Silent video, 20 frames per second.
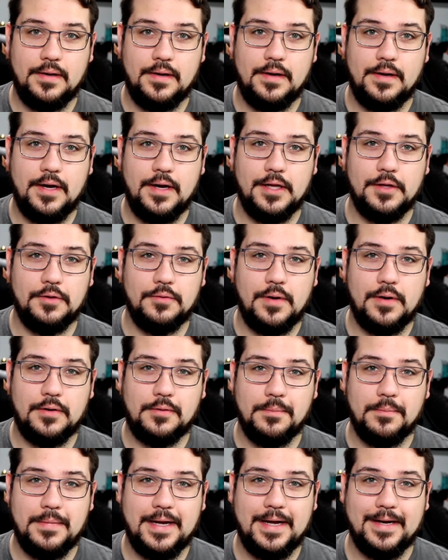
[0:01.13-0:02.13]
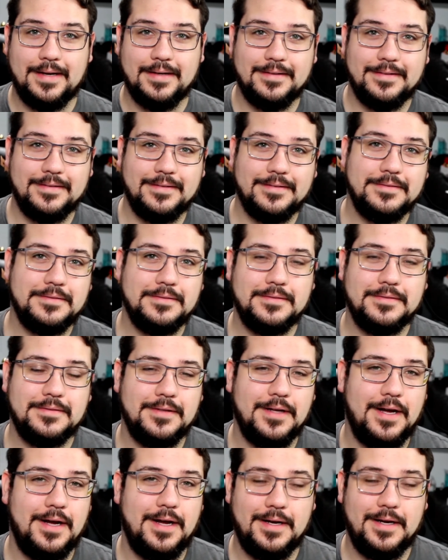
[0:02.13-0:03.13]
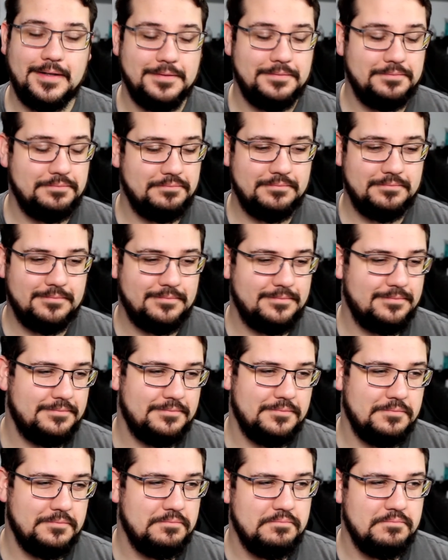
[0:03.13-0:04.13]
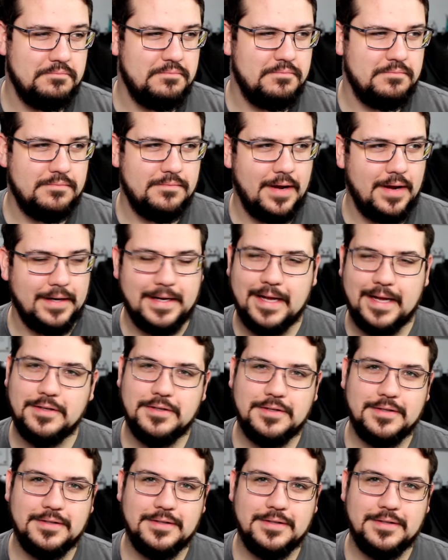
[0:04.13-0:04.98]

Hello and welcome back. Uh, I guess.